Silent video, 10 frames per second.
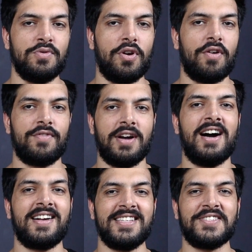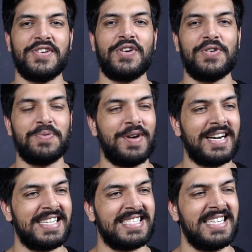do a lot of gargles in order to
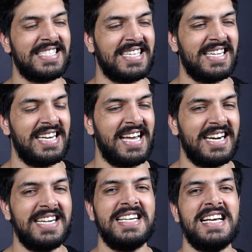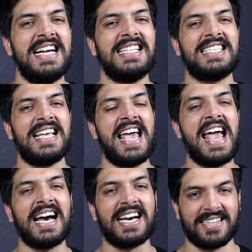practice this letter. It's
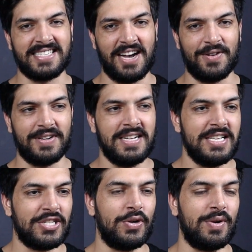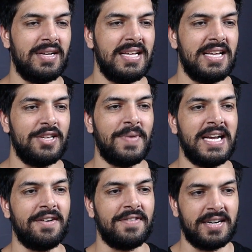R sound. So you
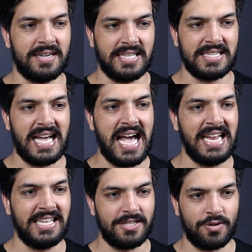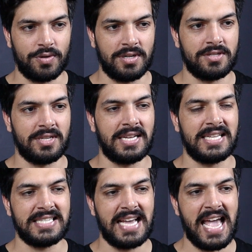might have heard this Aristotle. So that
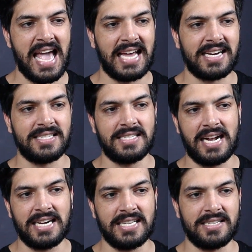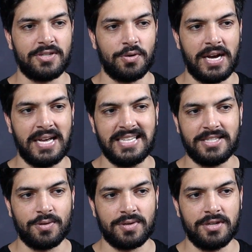R starting to
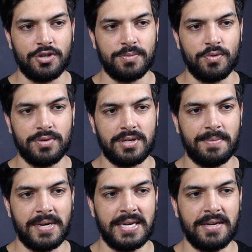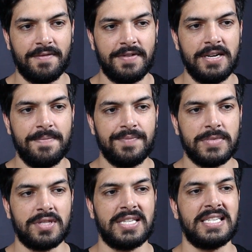Aristotle, you remove the remaining of it.
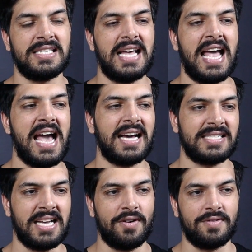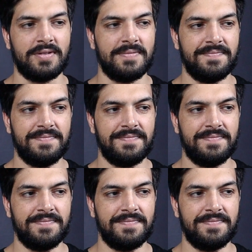So this is R sound.